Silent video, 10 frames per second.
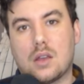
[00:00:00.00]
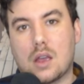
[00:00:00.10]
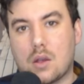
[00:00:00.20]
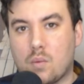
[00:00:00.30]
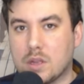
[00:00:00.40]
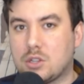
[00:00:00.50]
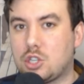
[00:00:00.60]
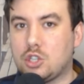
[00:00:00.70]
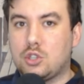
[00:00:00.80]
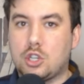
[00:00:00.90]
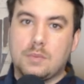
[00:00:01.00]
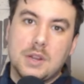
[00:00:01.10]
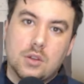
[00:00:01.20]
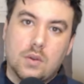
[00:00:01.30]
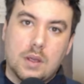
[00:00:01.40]
which you should be
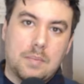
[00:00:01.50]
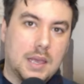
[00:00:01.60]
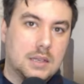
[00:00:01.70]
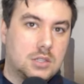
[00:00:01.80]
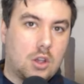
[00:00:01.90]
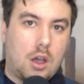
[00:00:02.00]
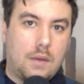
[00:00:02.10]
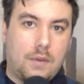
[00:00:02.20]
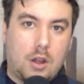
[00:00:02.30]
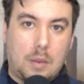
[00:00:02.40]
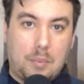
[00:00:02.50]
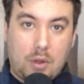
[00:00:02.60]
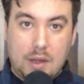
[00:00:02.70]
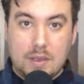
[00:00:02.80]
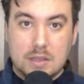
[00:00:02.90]
doing based off our
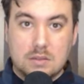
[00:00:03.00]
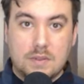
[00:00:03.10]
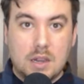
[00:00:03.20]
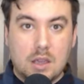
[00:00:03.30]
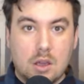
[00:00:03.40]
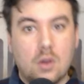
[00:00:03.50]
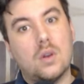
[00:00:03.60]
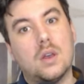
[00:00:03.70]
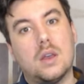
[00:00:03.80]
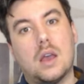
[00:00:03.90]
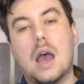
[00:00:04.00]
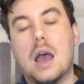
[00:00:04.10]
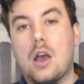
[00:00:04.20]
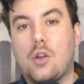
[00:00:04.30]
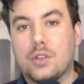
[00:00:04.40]
previous video
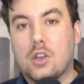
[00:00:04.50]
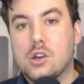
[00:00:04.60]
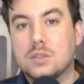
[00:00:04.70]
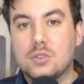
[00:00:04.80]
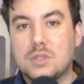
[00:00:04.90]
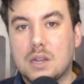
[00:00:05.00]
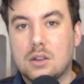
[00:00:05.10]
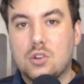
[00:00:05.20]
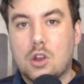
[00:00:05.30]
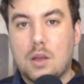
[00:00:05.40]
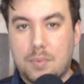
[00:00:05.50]
on the Cosmos airdrop